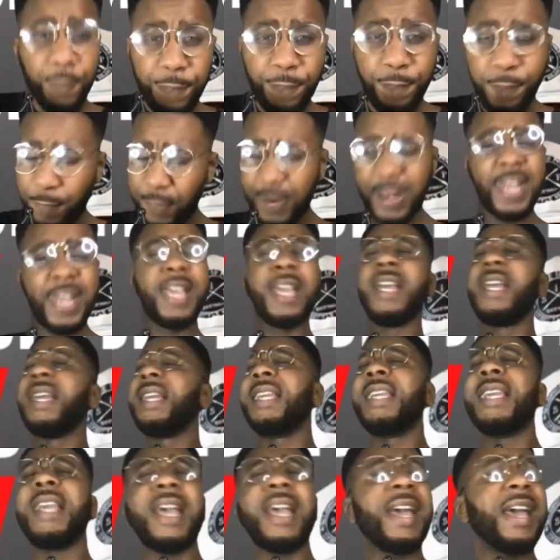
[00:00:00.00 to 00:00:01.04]
1-2-3.
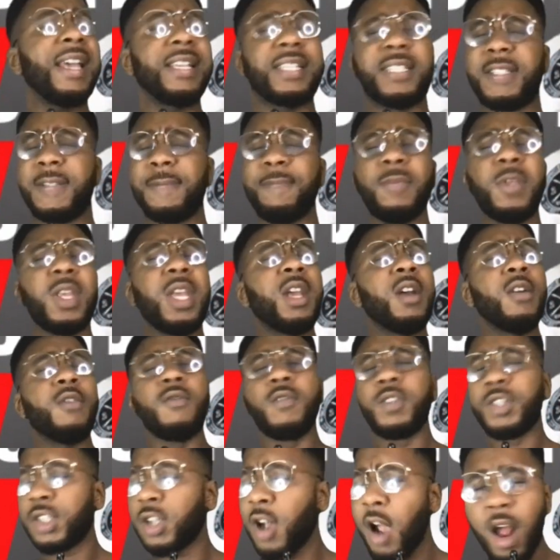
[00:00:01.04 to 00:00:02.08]
Yes,
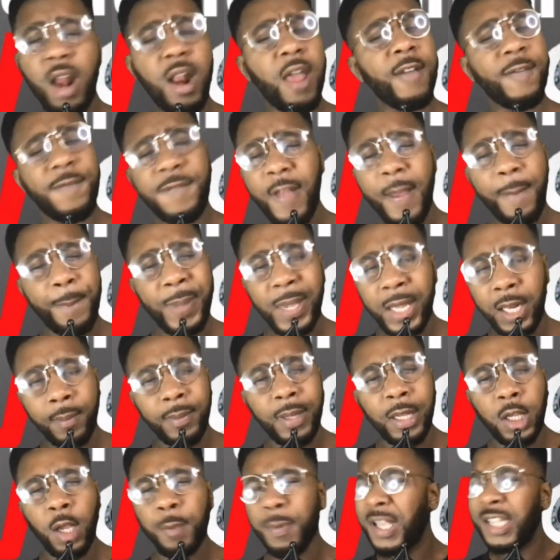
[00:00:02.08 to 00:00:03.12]
Charlotte Flair pick up
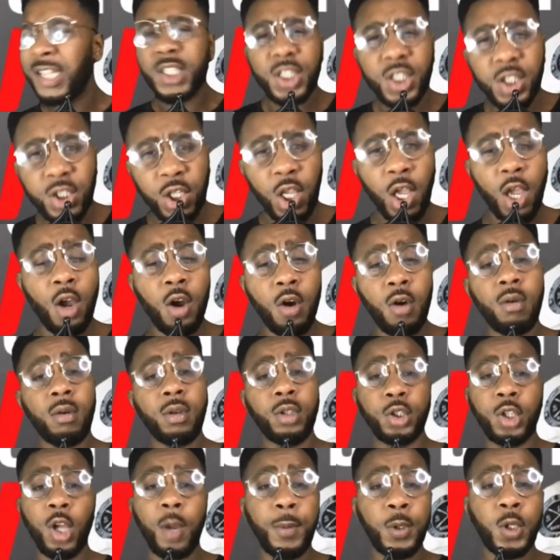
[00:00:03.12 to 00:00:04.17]
the W and still
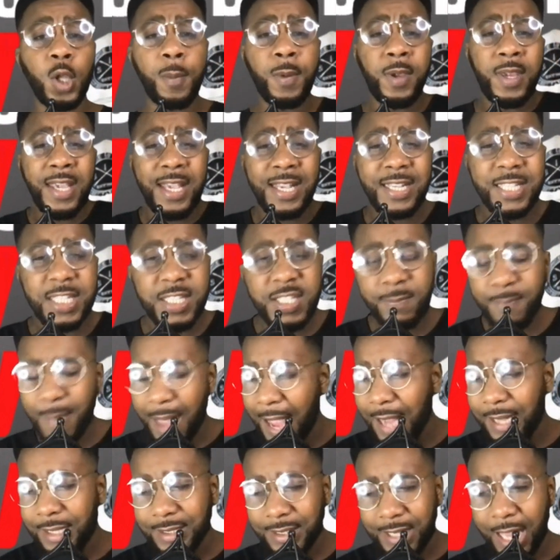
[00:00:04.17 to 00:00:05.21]
WWE
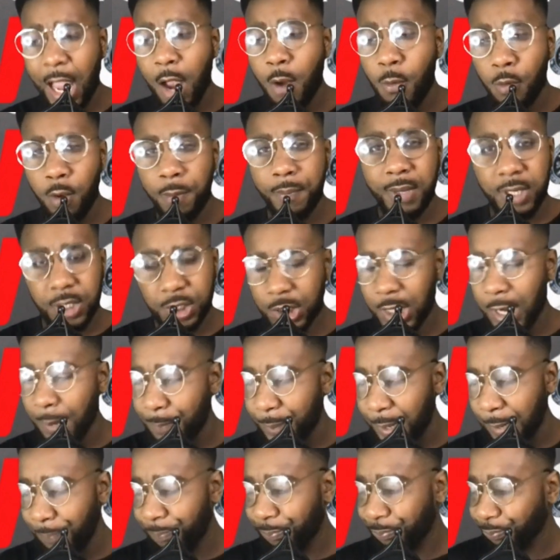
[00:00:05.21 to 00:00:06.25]
SmackDown Women's
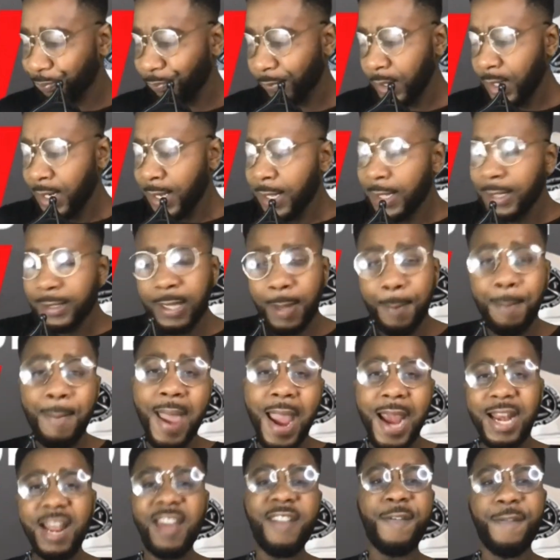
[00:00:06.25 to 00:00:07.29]
Champion. The
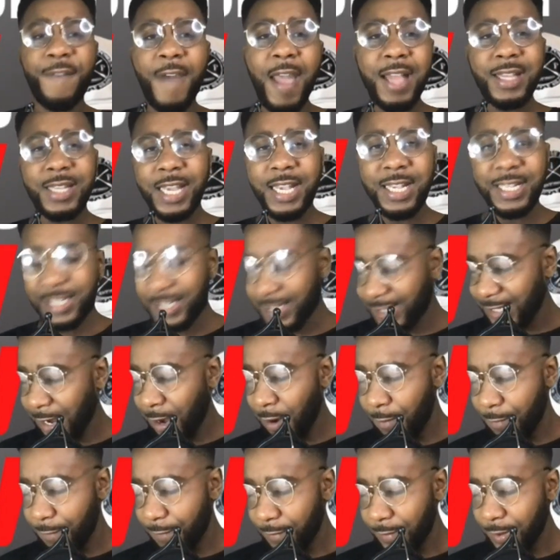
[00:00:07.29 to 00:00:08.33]
main event
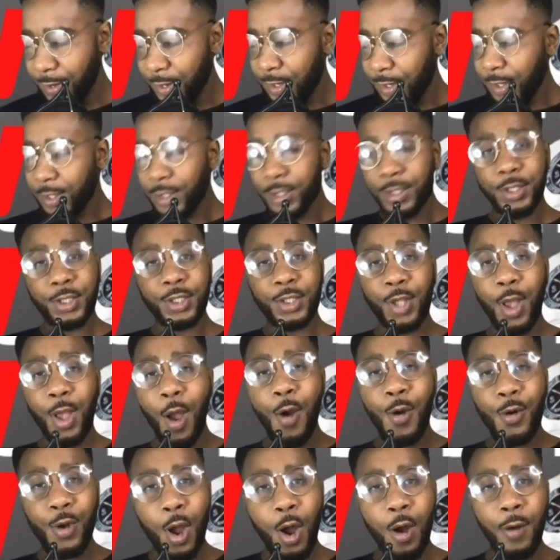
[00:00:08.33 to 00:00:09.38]
itself,
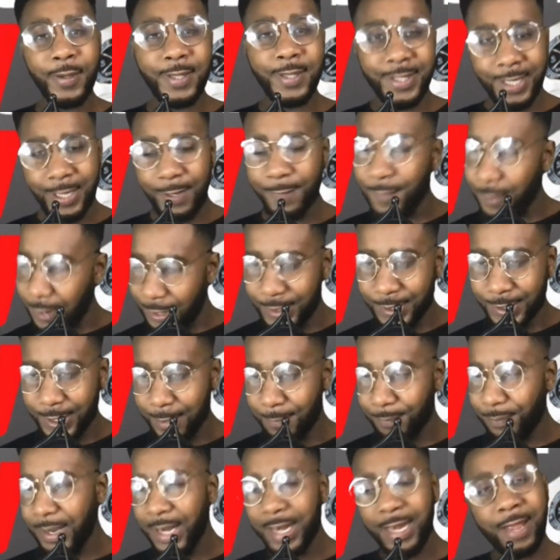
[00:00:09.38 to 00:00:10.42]
Stone Cold Steve Austin
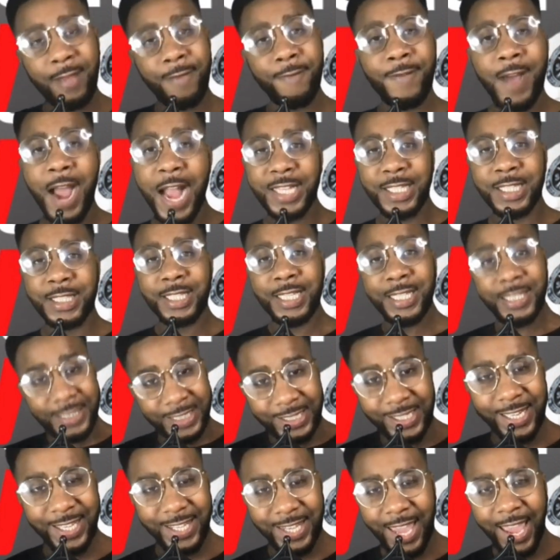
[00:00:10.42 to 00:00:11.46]
being invited into
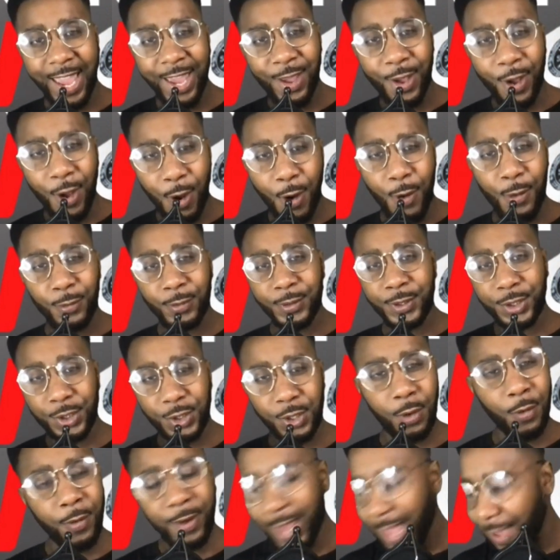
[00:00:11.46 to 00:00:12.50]
the KO
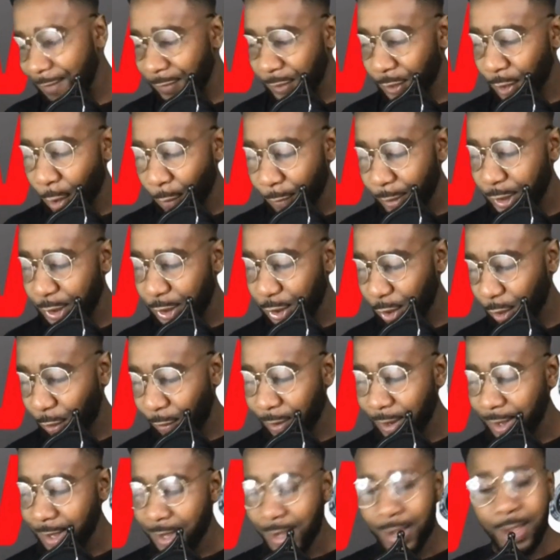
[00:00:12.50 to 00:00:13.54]
show, Kevin Owens show.
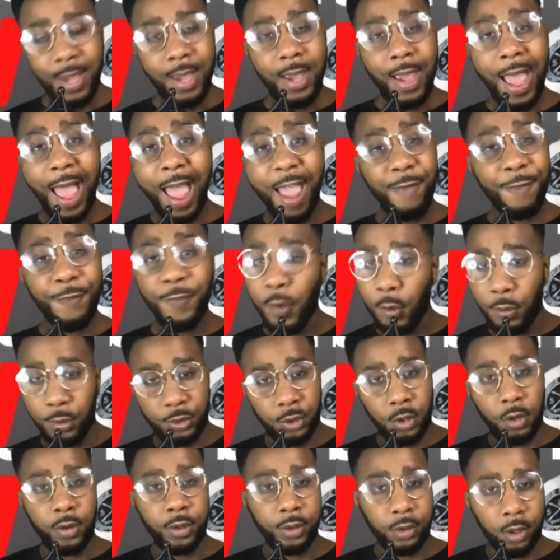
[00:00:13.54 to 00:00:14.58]
I thought it was
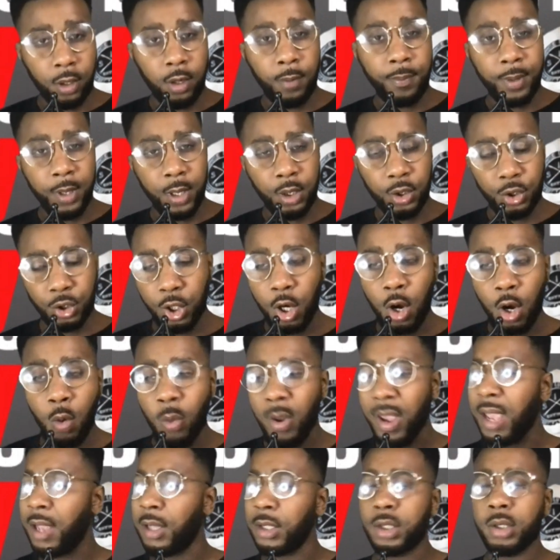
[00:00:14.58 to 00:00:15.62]
only going to be a show
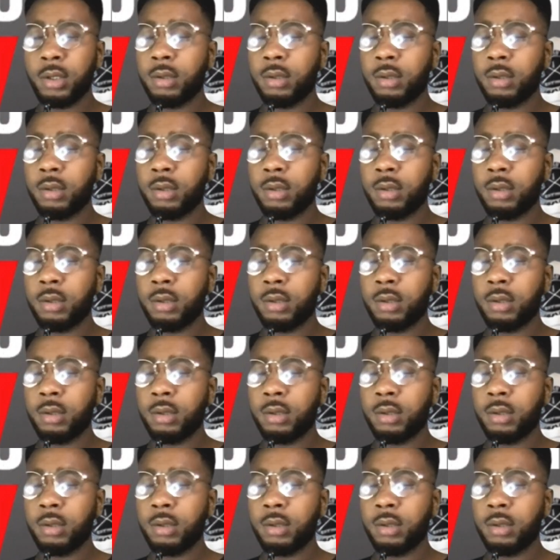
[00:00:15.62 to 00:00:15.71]
where